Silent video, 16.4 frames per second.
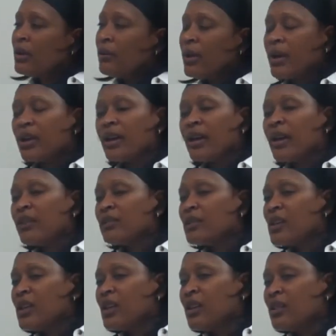
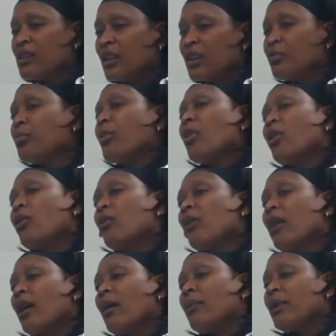because this
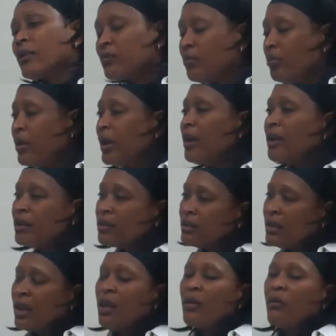program is bigger
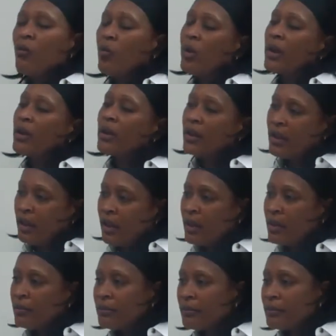than one
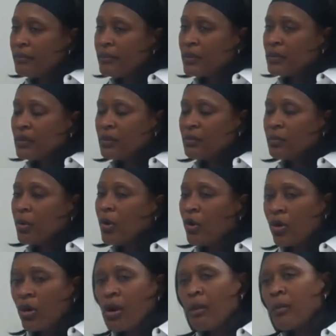game. This
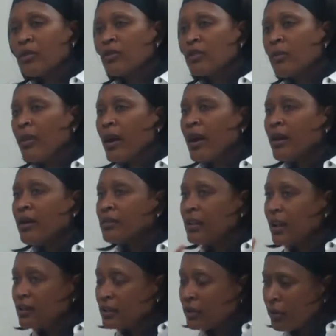program is about
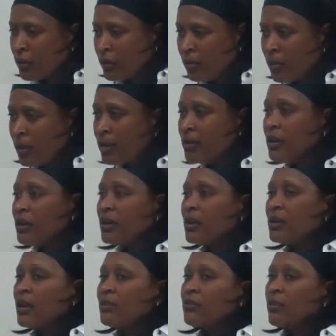that tournament.
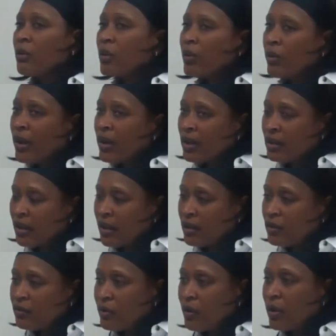That's what we're
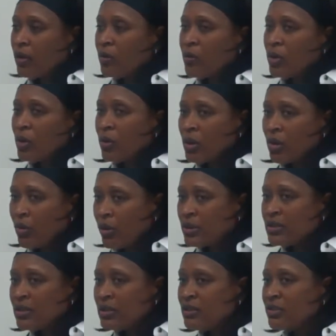recognized for,
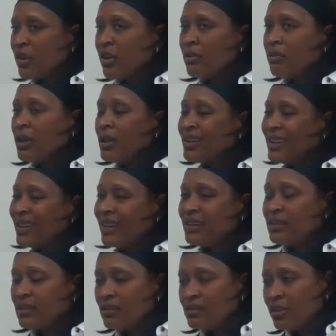going to the tournament,
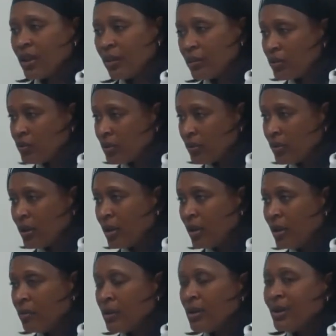getting to the championship
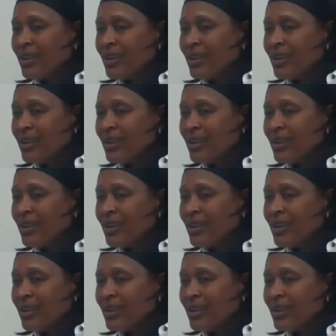game